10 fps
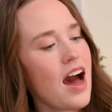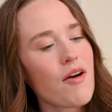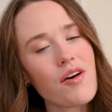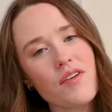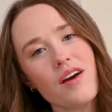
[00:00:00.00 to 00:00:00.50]

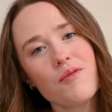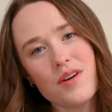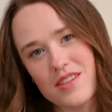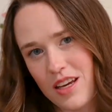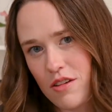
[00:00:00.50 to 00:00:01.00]
However, it
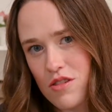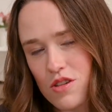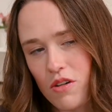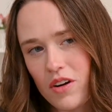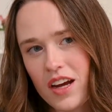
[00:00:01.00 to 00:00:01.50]
was a cute
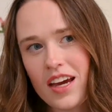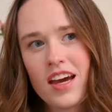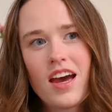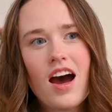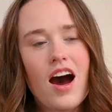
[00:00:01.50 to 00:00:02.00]
story.
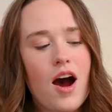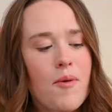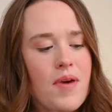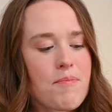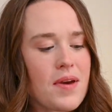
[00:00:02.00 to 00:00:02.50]

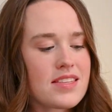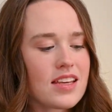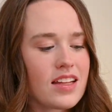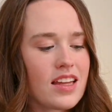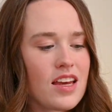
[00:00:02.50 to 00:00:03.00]
It
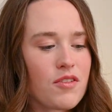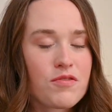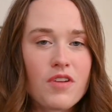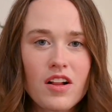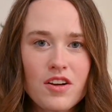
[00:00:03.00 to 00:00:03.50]
basically
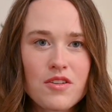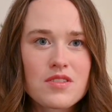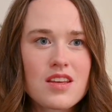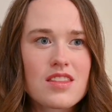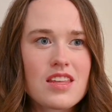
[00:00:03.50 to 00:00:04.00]
follows